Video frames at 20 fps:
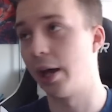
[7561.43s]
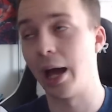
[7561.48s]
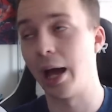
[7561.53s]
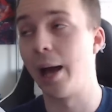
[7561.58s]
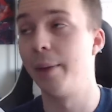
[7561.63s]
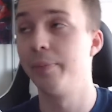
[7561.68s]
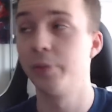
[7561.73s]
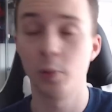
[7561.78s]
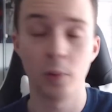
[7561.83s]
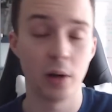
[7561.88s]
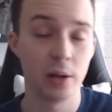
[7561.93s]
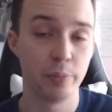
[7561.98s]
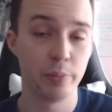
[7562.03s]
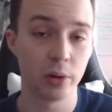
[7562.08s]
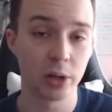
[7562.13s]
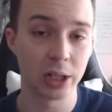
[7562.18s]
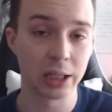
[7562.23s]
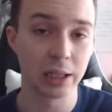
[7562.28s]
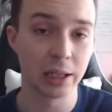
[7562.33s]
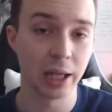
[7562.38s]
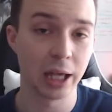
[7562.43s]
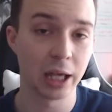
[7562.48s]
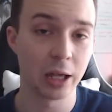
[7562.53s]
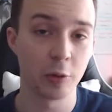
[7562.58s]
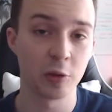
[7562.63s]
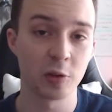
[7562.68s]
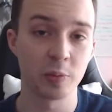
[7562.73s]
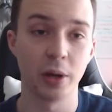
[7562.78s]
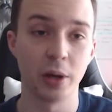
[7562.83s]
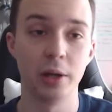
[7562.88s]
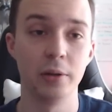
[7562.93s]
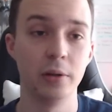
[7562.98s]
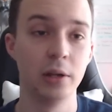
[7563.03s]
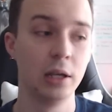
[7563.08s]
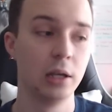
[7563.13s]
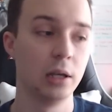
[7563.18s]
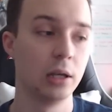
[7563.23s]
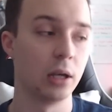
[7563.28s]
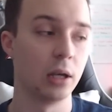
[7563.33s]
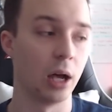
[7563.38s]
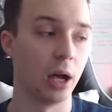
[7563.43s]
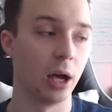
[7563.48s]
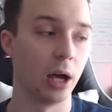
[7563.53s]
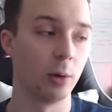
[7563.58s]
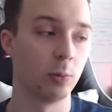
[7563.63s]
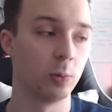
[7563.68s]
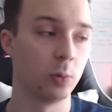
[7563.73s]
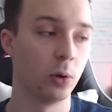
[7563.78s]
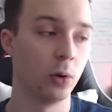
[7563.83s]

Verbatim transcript: I'm the one building the Legos, but uh,